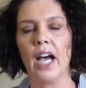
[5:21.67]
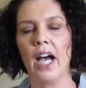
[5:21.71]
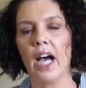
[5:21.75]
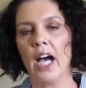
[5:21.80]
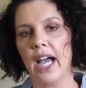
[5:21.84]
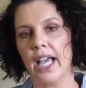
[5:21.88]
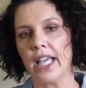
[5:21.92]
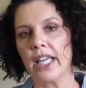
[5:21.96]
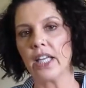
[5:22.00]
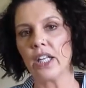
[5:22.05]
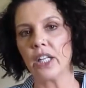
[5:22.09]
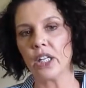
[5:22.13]

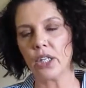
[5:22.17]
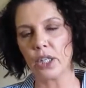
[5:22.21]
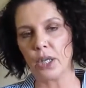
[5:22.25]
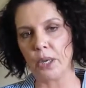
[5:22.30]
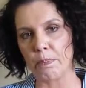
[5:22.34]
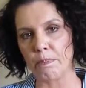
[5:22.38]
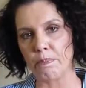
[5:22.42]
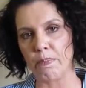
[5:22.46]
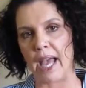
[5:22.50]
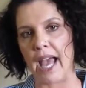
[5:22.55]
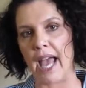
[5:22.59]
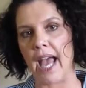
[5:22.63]
I can
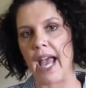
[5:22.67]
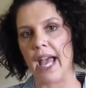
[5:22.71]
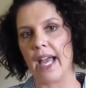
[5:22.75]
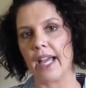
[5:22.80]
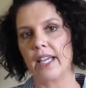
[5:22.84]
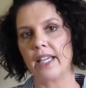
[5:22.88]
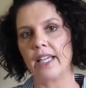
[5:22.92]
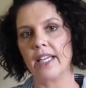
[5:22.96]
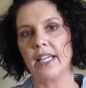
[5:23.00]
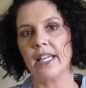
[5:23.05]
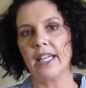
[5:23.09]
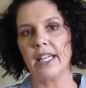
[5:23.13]
look
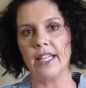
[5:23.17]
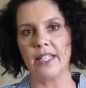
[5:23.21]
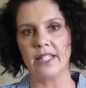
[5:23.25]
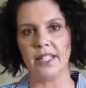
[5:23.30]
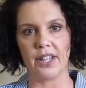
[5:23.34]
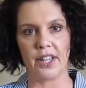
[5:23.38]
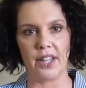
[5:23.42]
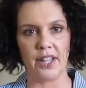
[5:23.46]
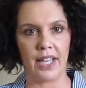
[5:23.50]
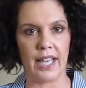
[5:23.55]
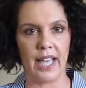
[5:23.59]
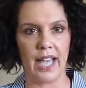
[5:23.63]
back and
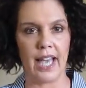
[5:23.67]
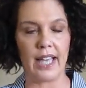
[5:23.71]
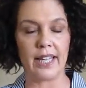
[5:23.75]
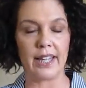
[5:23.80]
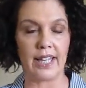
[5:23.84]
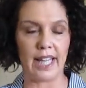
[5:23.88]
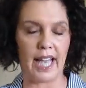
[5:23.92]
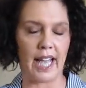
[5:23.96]
at